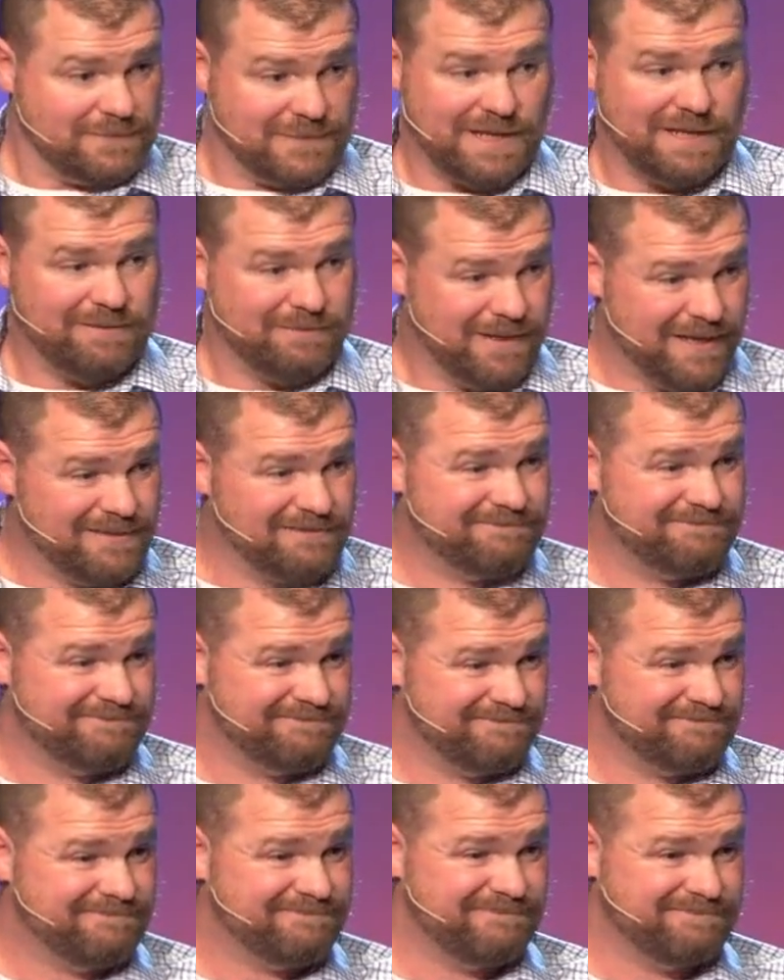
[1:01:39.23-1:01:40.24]
Amen.
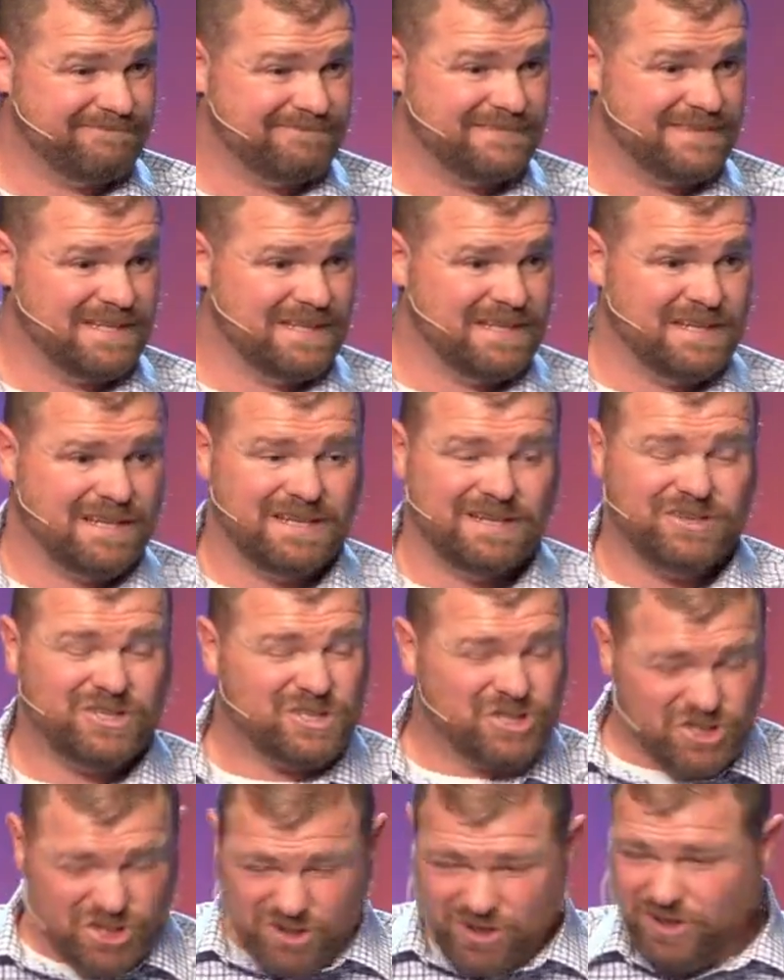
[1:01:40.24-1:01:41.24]
The
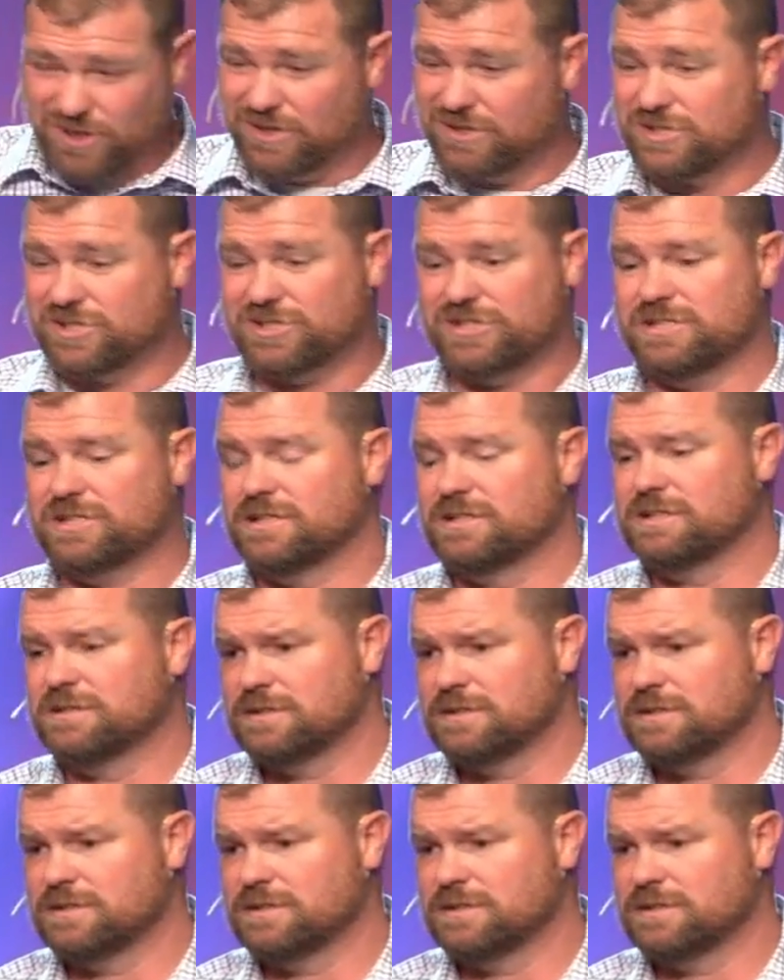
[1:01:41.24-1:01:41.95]
church,